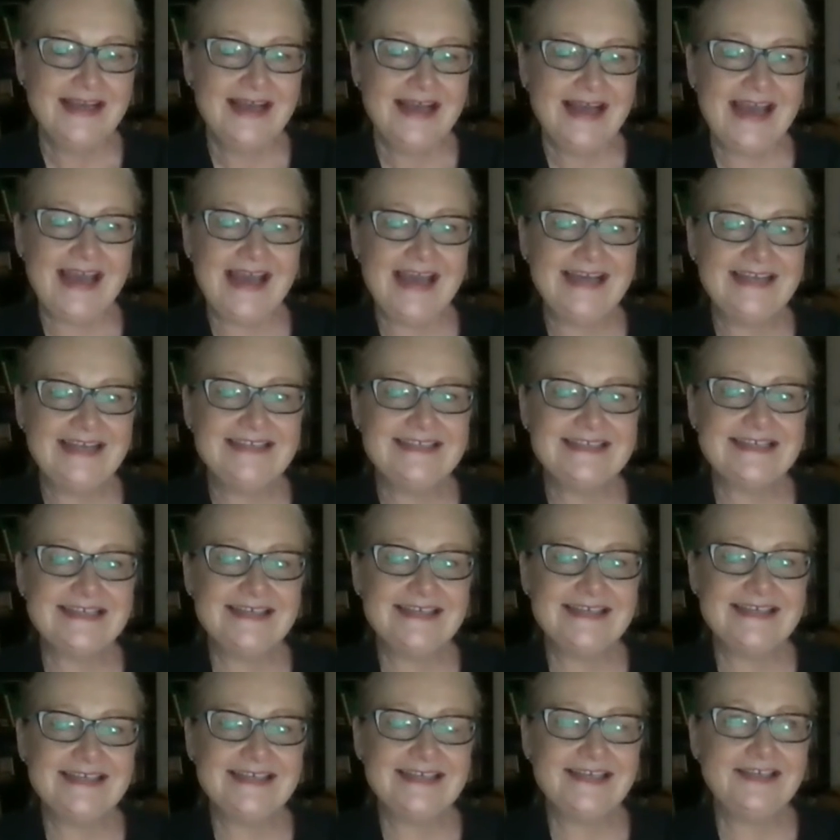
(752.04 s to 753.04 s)
And
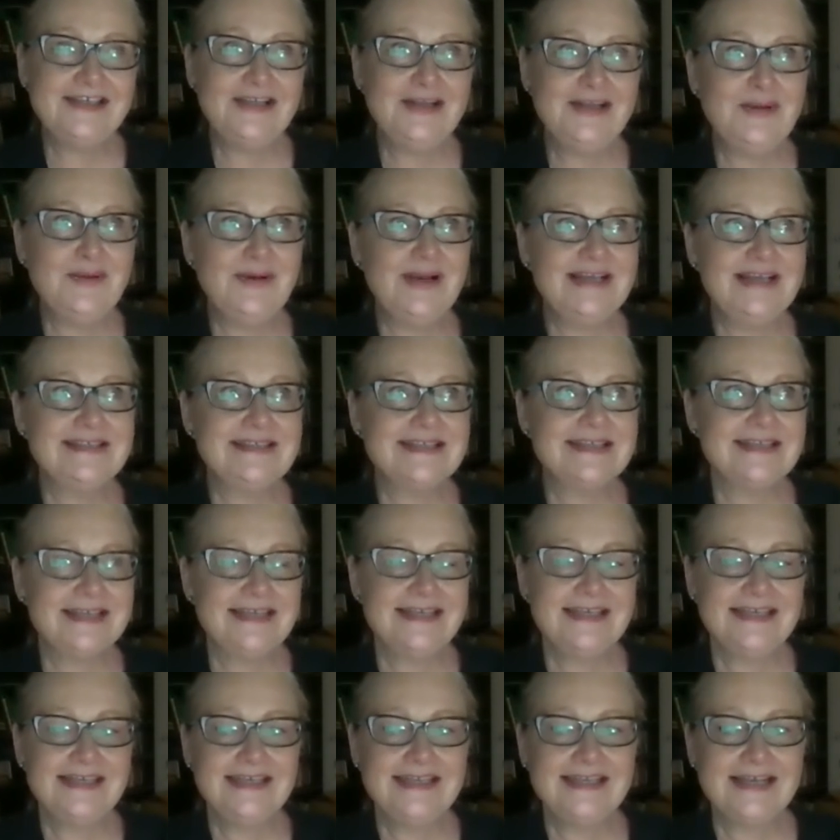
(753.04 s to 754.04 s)
you know, as a
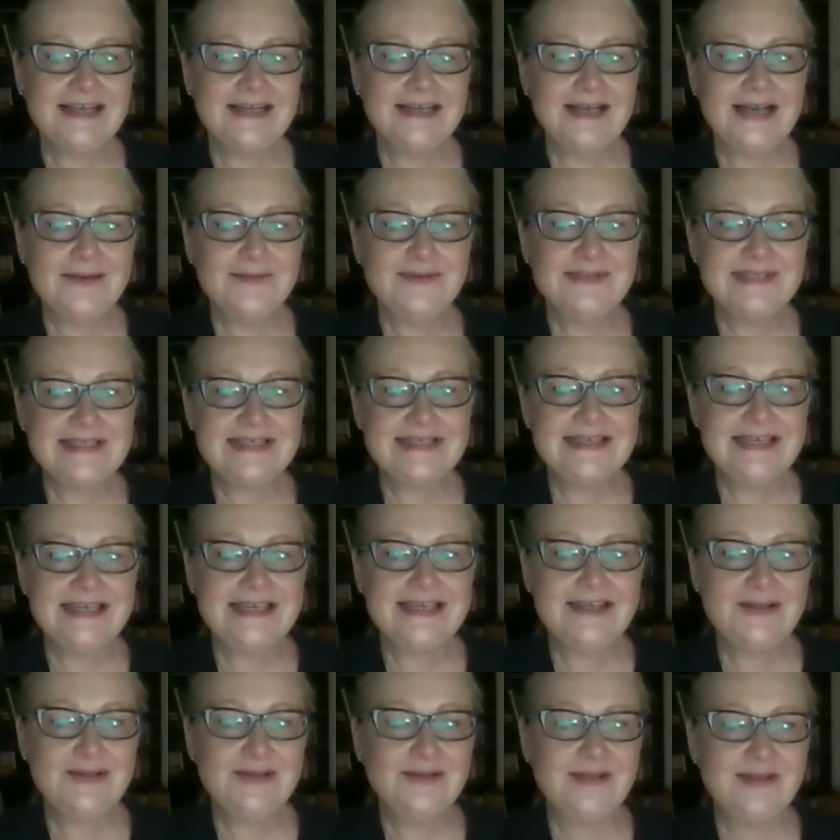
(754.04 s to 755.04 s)
kid, I was a
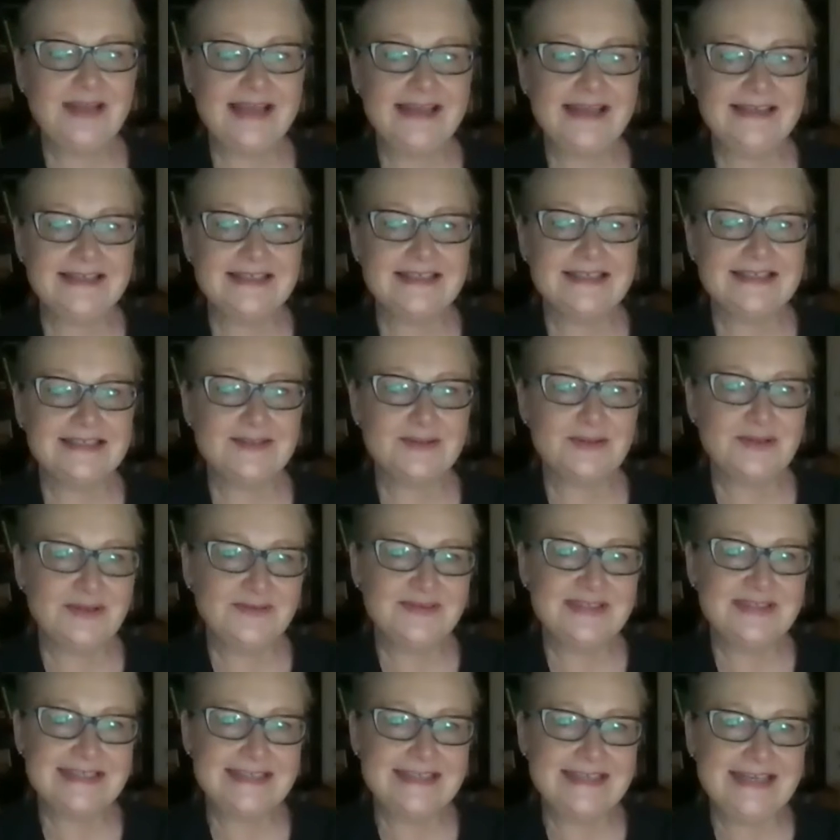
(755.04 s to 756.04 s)
kid who liked to sort of
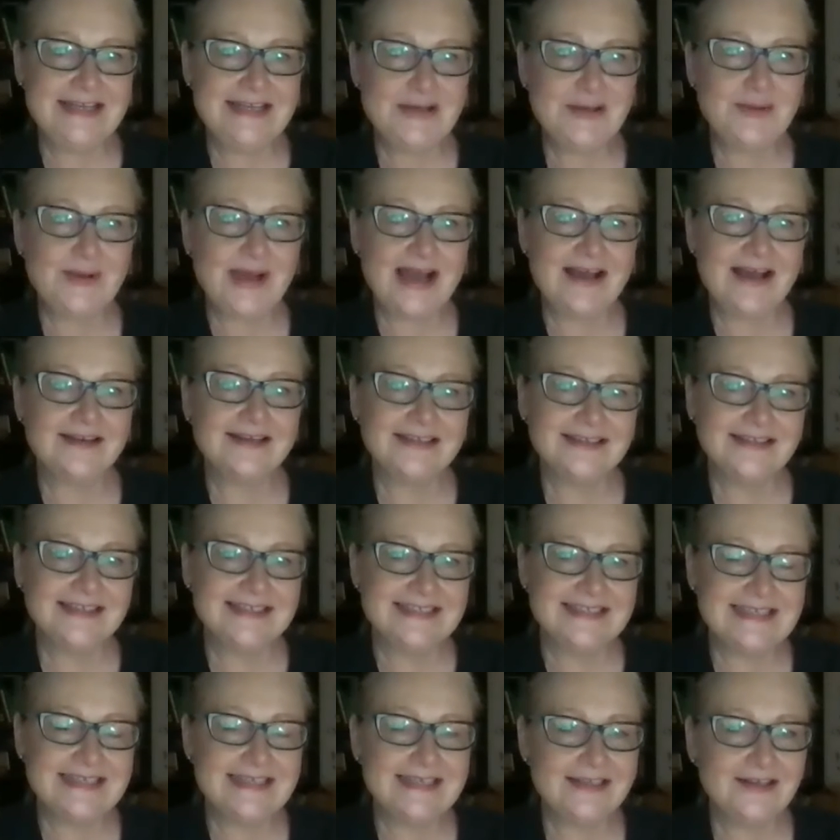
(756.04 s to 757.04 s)
sneak around and
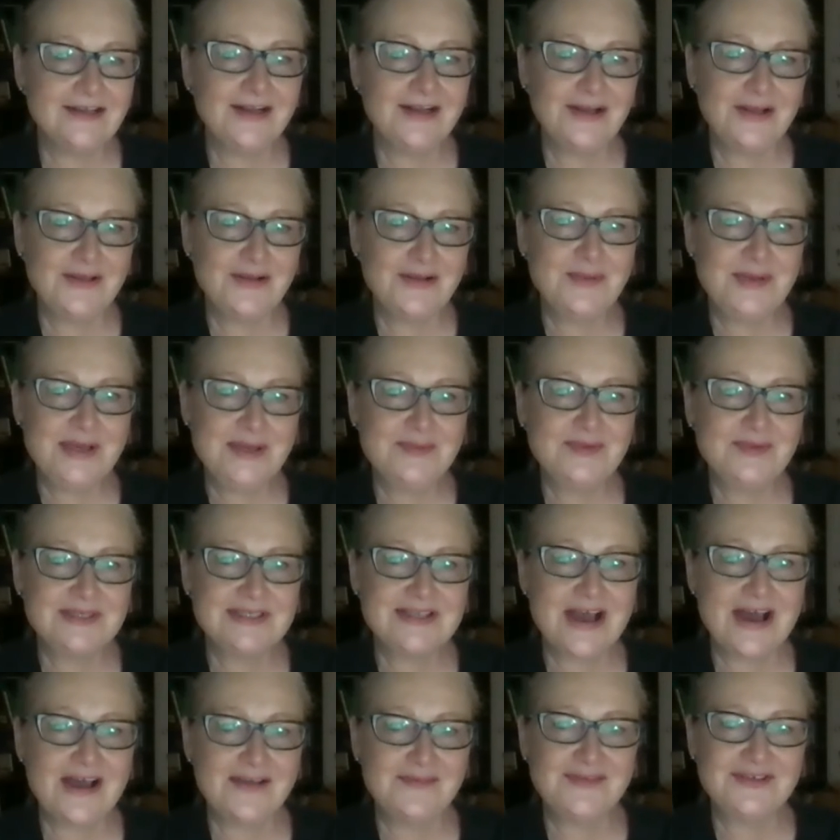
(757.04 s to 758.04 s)
listen in on other people's
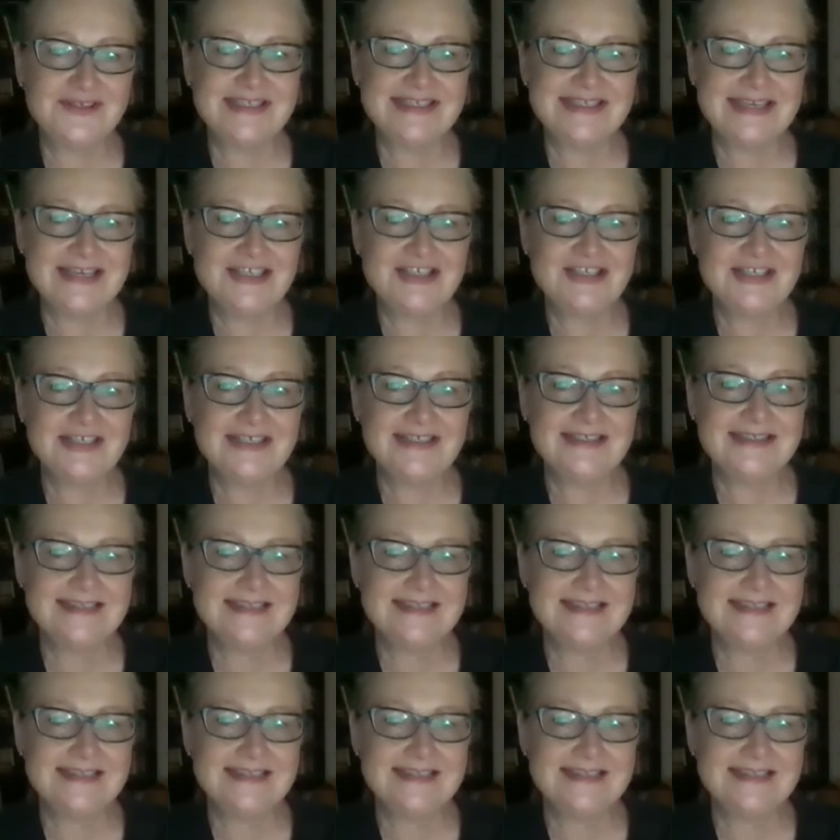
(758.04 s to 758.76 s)
conversations.